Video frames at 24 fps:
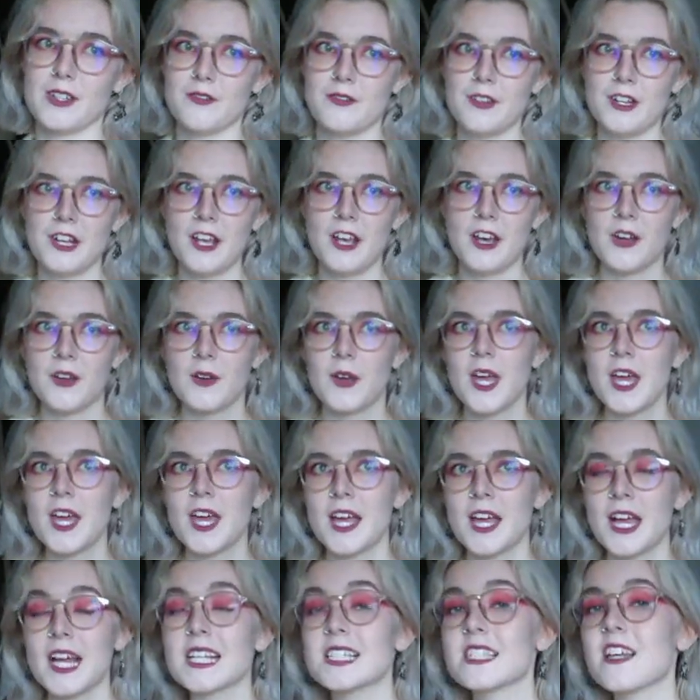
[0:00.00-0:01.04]
in the video,
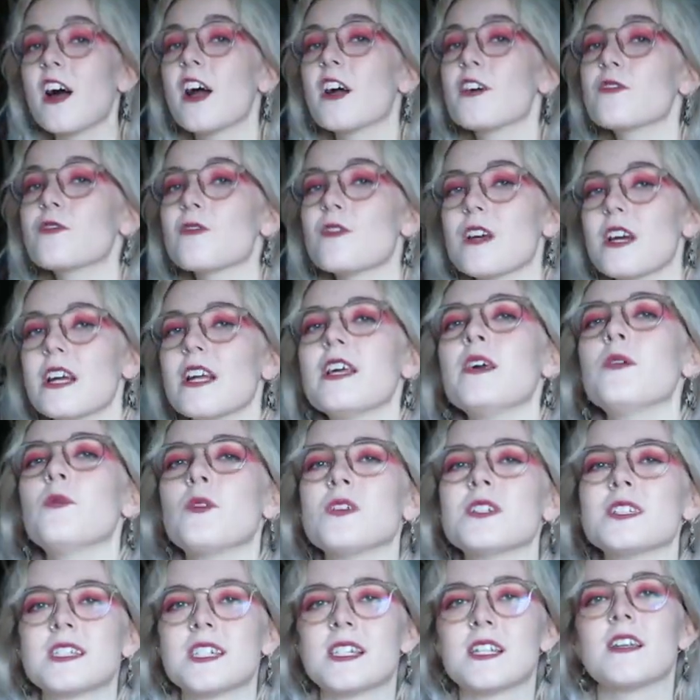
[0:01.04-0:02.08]
is that I really
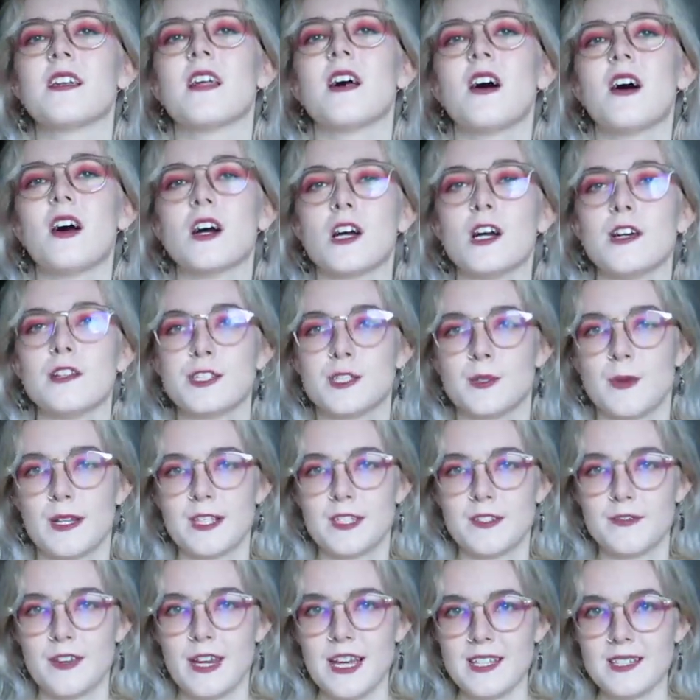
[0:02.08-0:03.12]
wanted an Argyle
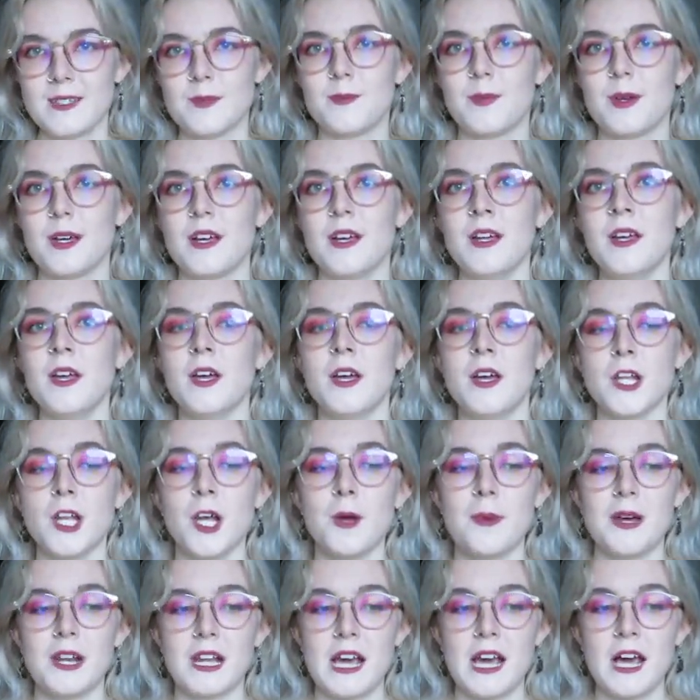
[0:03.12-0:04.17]
sweater vest, but
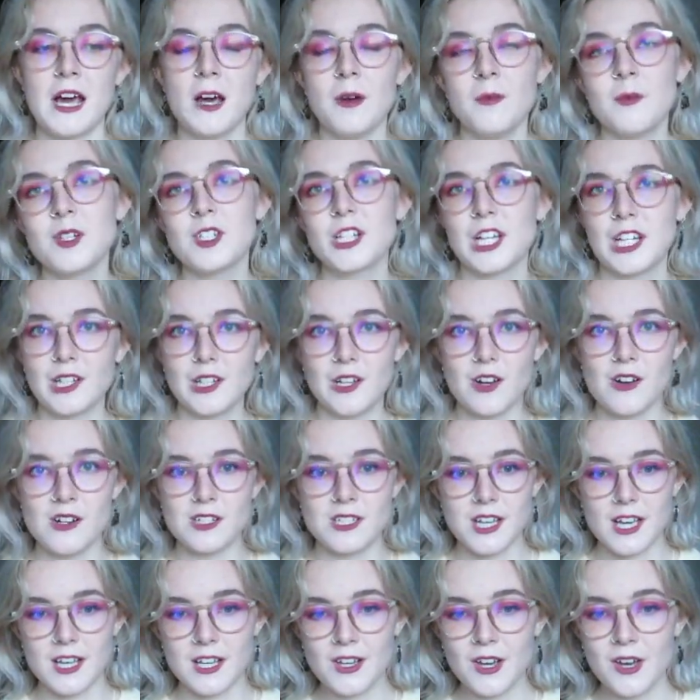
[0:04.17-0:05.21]
no matter how much I
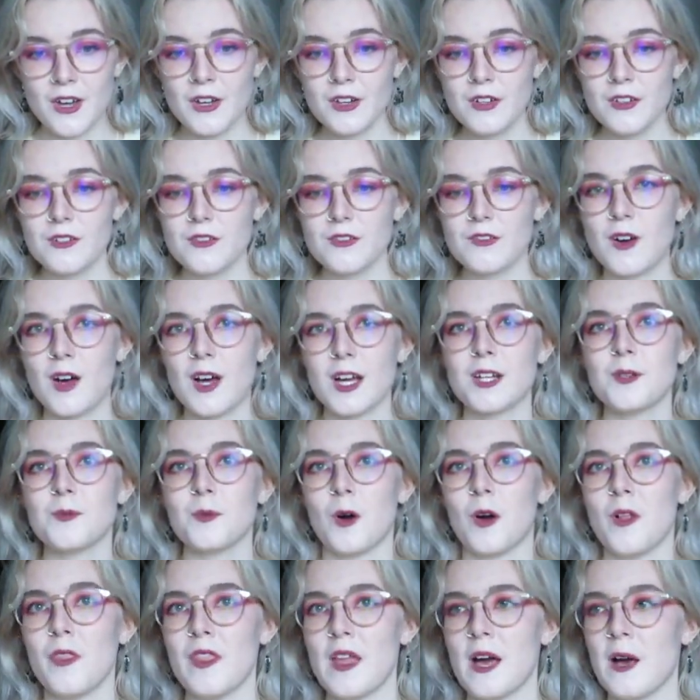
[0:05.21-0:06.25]
looked, I couldn't find
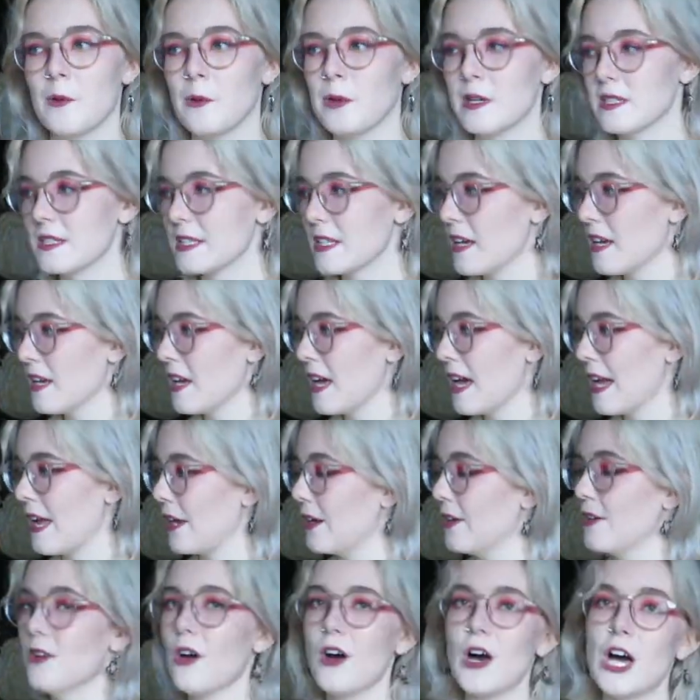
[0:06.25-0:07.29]
one that was
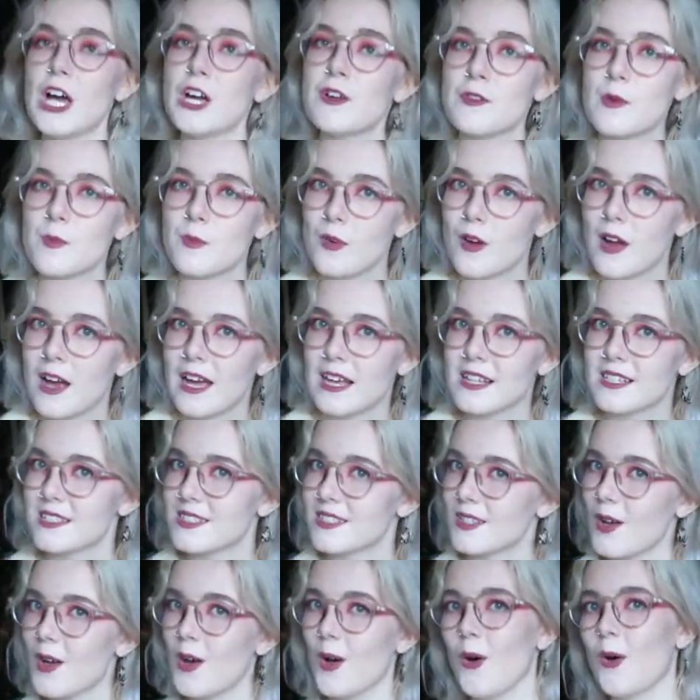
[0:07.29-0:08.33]
not
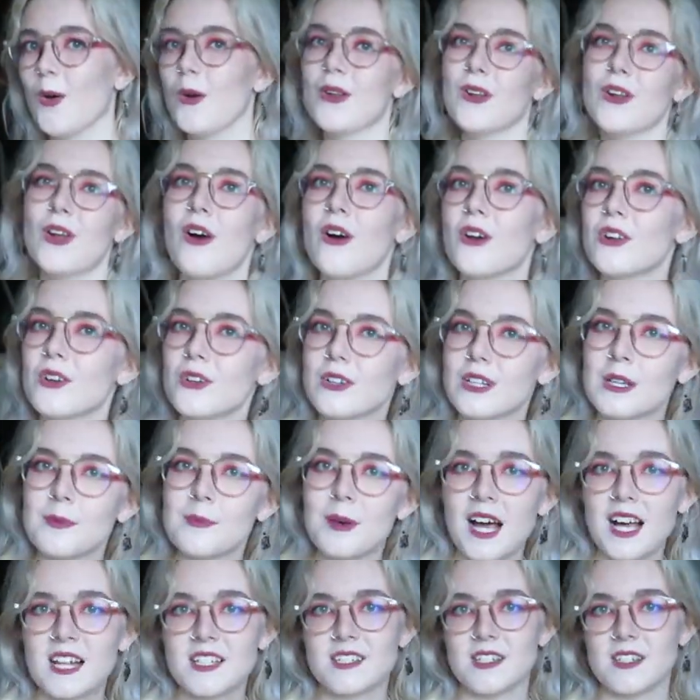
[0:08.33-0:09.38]
overpriced or not an ugly
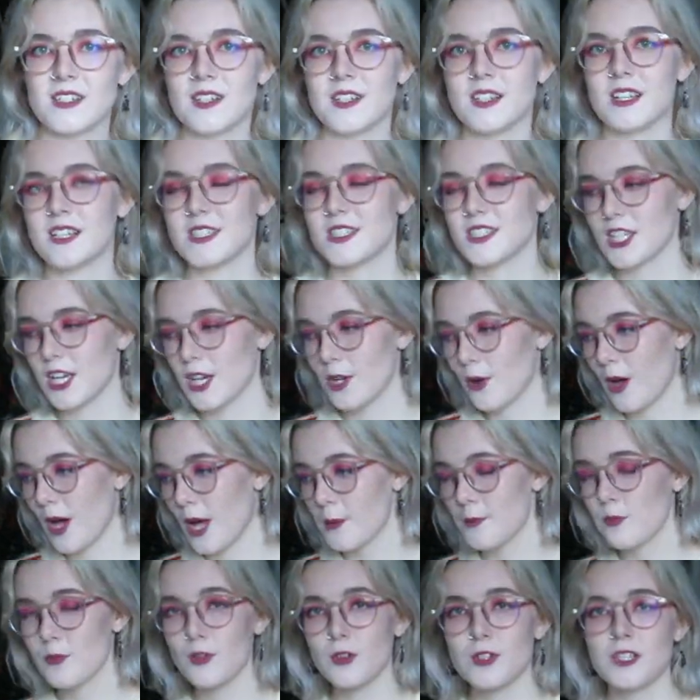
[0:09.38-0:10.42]
pattern. So
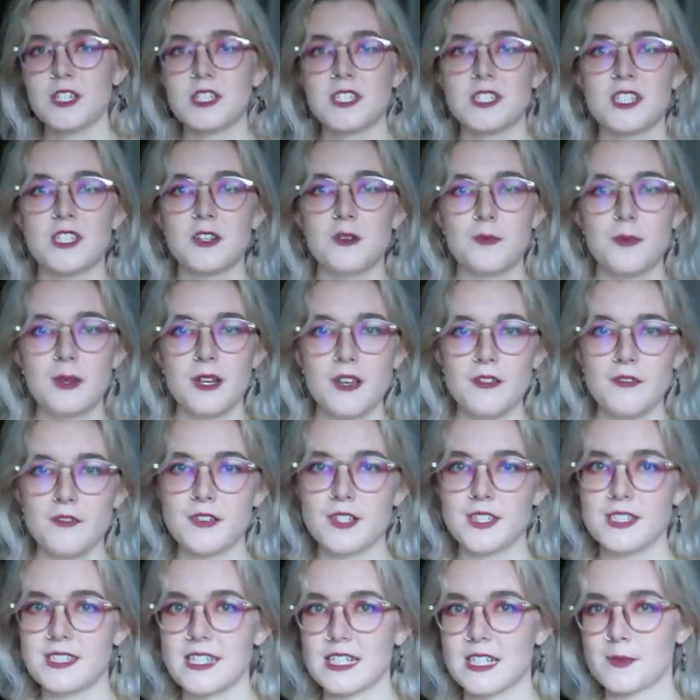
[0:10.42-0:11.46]
I bought this jumper
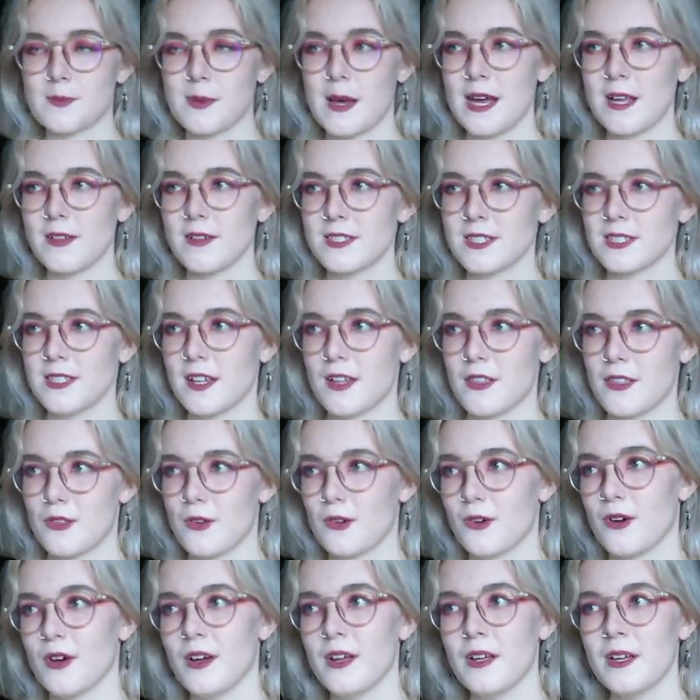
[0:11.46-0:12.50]
for £6 and I
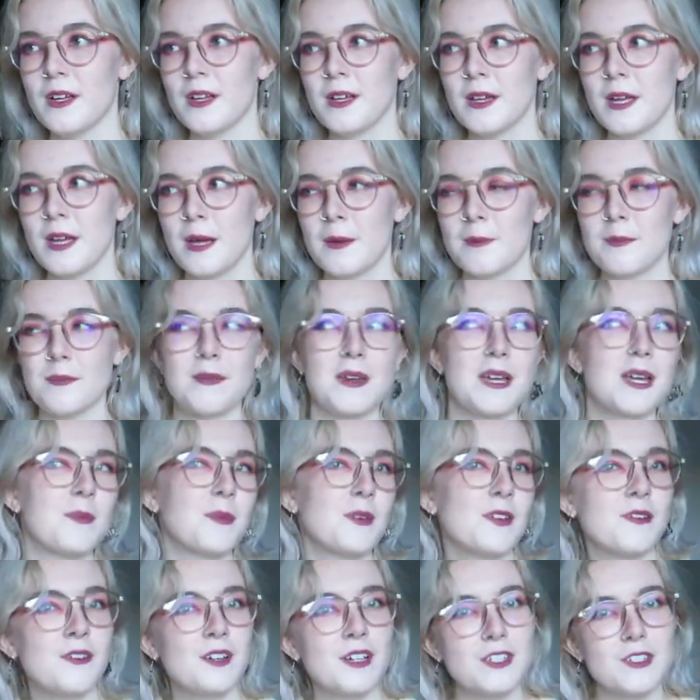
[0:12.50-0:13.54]
thought
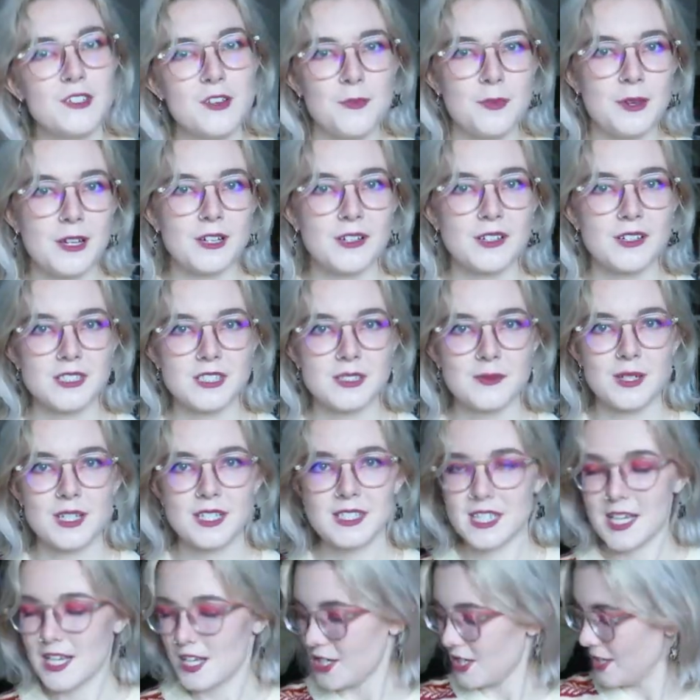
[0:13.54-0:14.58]
maybe if I do a bit of
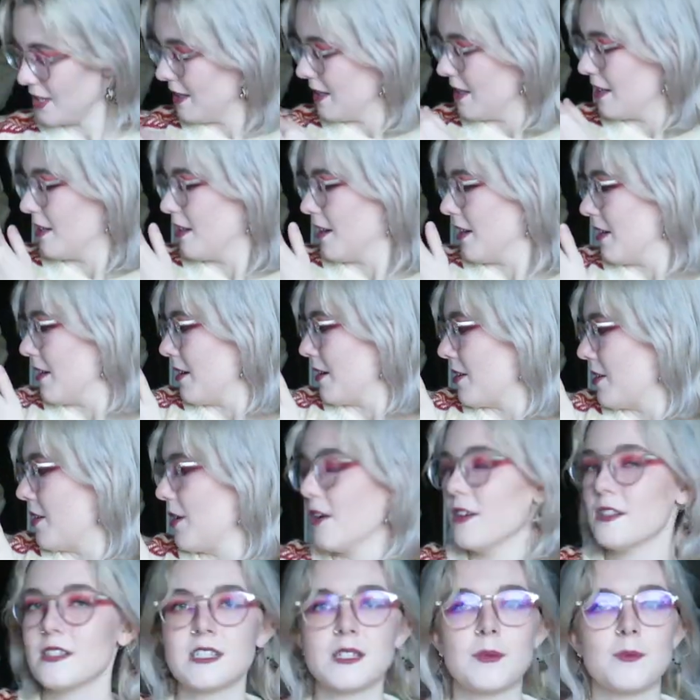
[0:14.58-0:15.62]
customization and
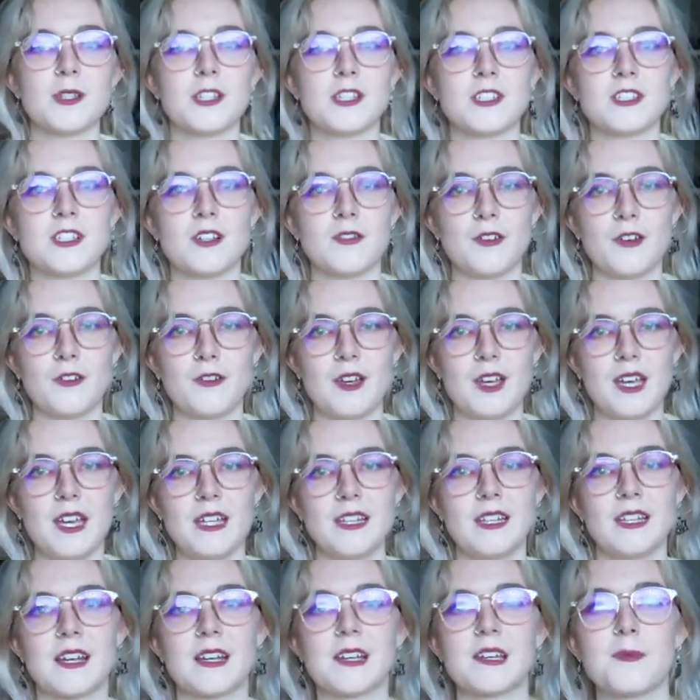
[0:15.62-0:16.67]
cut some of the stuff off
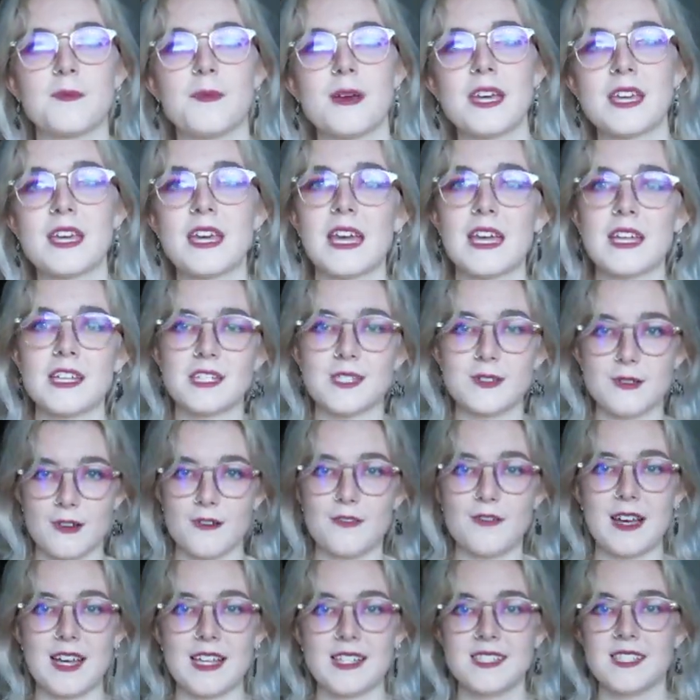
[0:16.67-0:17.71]
here, then I can make it into
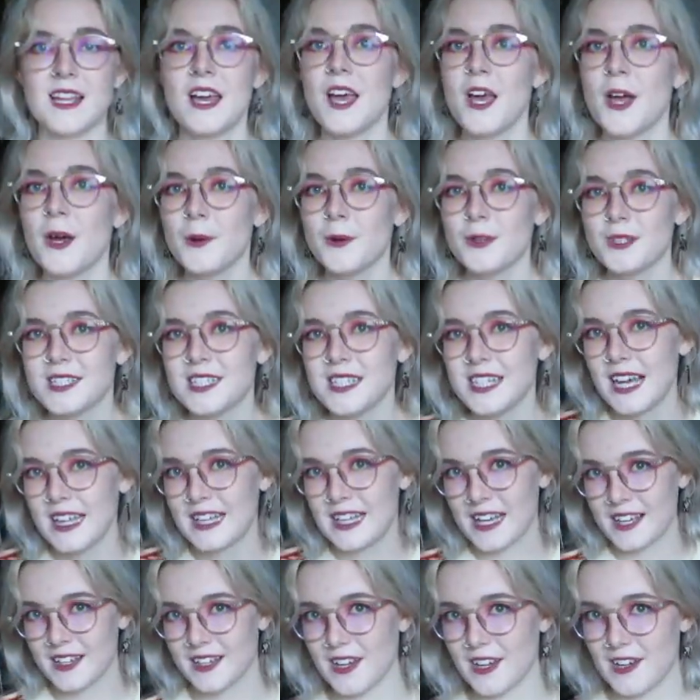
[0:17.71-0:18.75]
a vest. We'll see
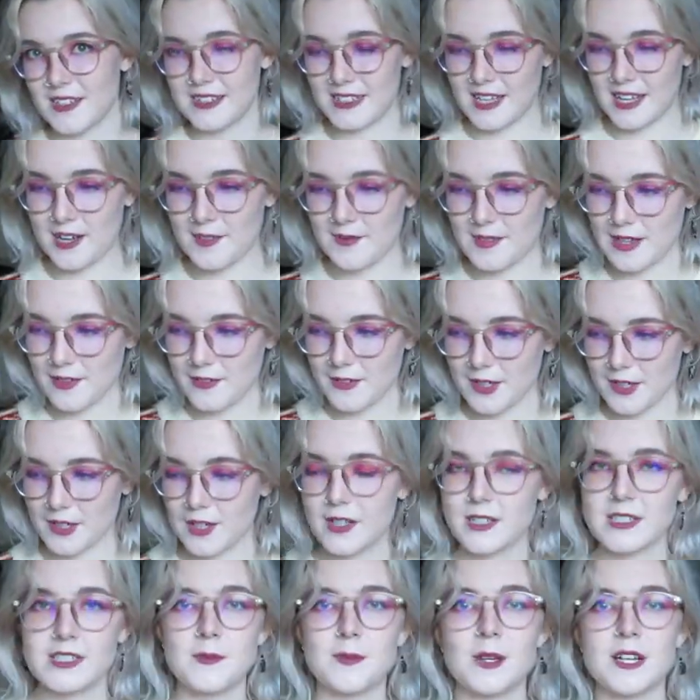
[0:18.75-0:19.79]
how that goes. I've never
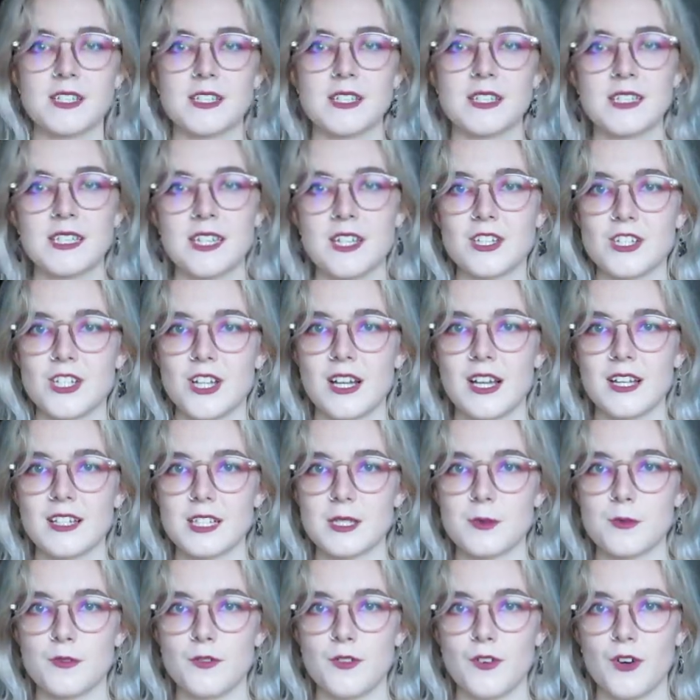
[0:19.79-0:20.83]
customized a t-shirt like
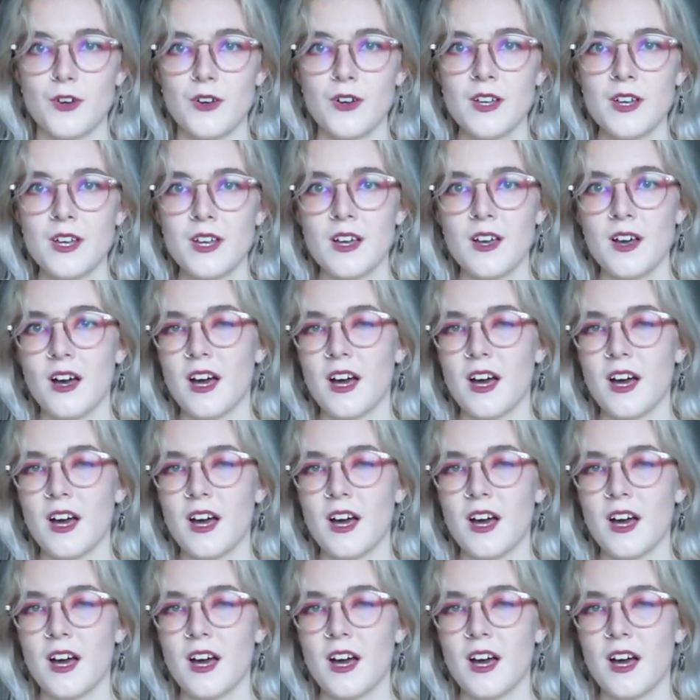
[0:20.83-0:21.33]
this before.